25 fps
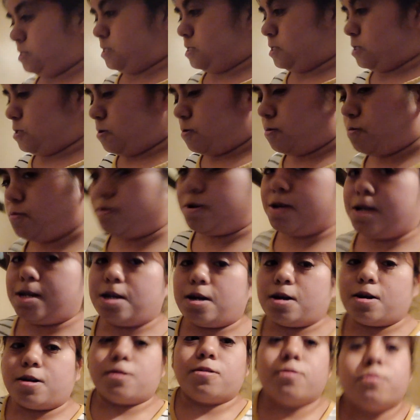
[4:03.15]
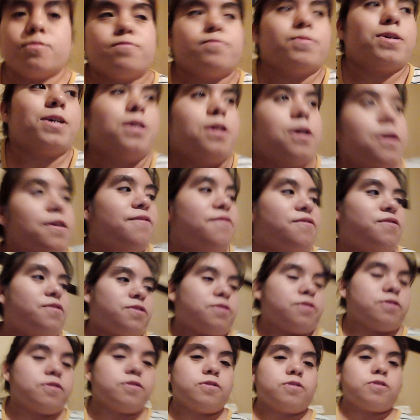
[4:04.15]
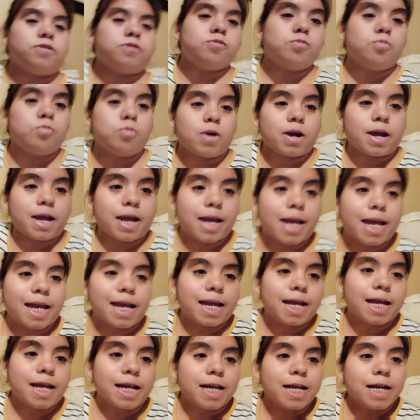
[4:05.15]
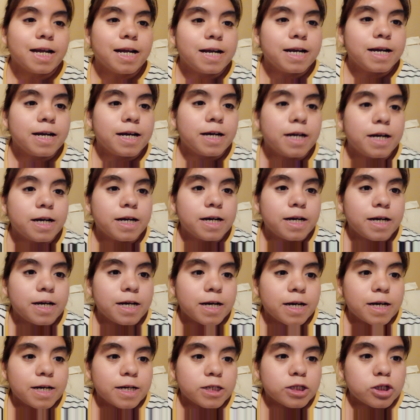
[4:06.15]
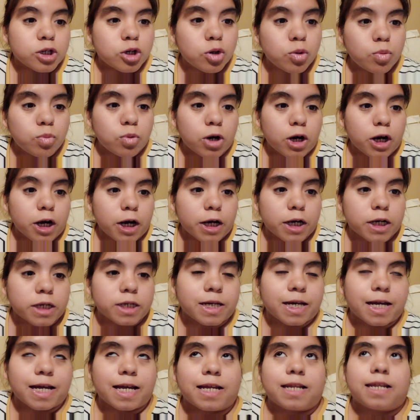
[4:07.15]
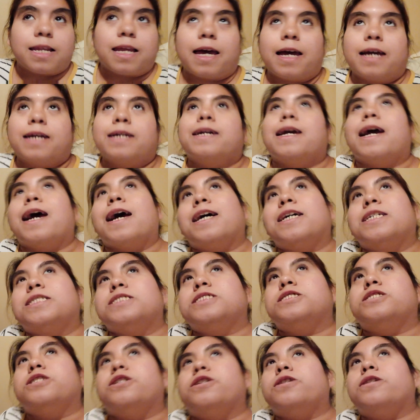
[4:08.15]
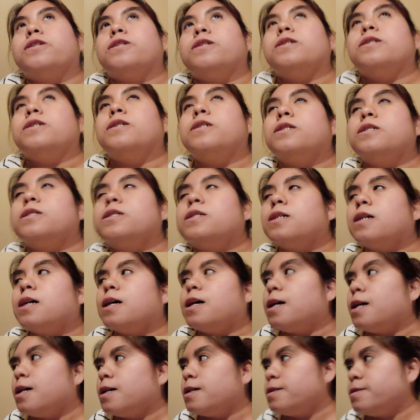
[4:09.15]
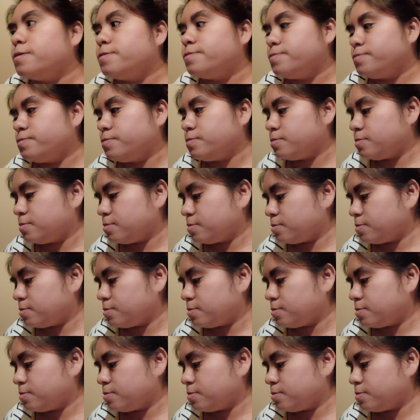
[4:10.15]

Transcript: So right now, my godfather went to work in Lancaster um,